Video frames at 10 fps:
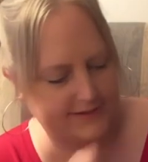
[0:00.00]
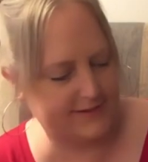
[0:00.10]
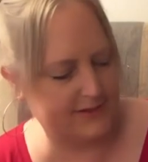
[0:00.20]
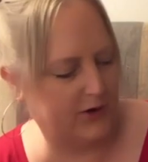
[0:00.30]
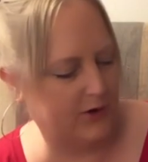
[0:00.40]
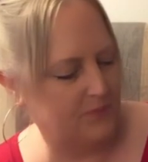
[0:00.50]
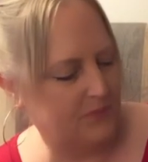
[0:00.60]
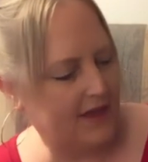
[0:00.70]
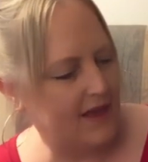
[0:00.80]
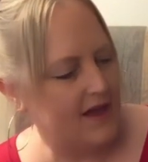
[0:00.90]
so
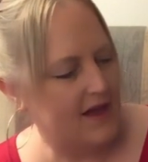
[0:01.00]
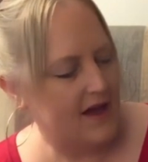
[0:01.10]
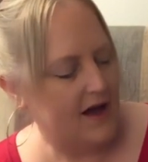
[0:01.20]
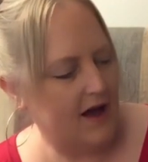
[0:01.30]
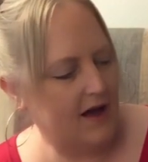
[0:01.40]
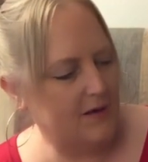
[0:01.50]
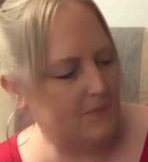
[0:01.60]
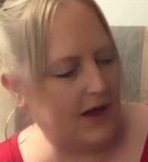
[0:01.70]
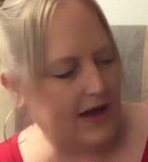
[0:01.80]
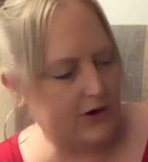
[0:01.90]
um,
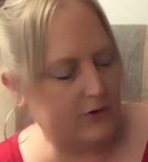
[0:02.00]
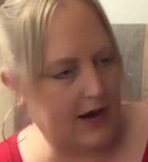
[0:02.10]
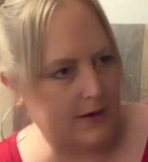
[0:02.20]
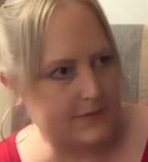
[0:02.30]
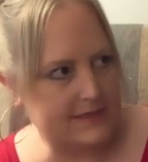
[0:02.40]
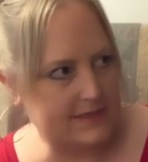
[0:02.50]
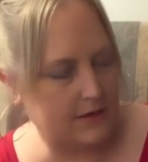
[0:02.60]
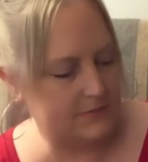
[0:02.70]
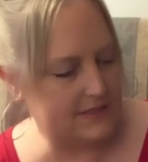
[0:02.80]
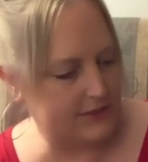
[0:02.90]
I grabbed
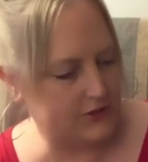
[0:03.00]
some dish